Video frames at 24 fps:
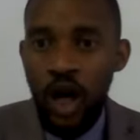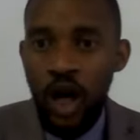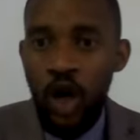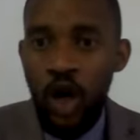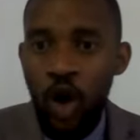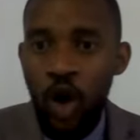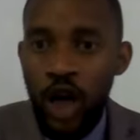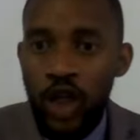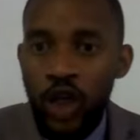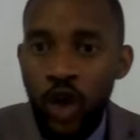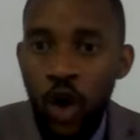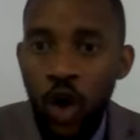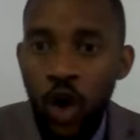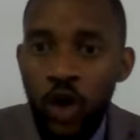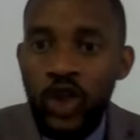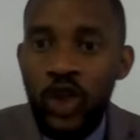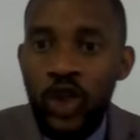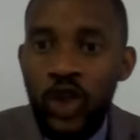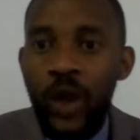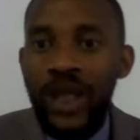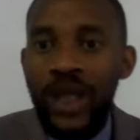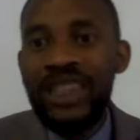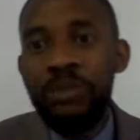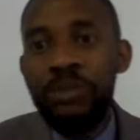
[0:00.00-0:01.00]
God
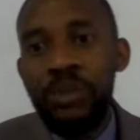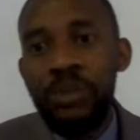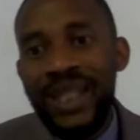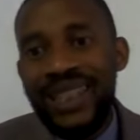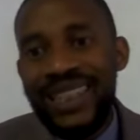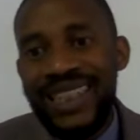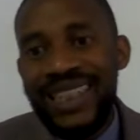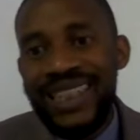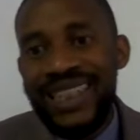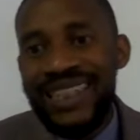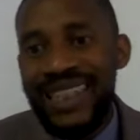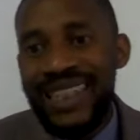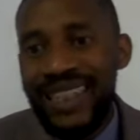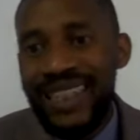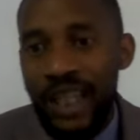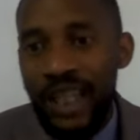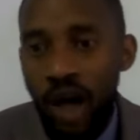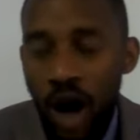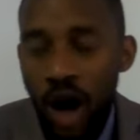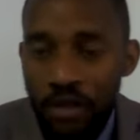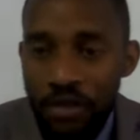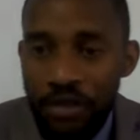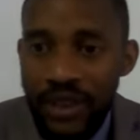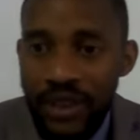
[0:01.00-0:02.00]
also is present in the
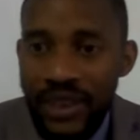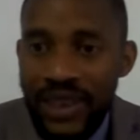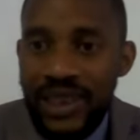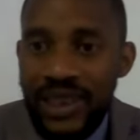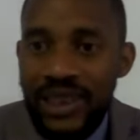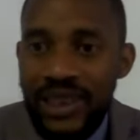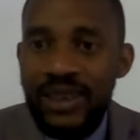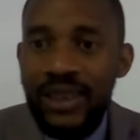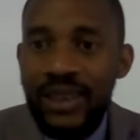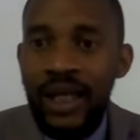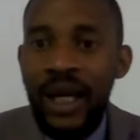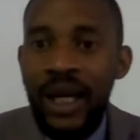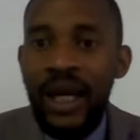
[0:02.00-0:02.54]
office,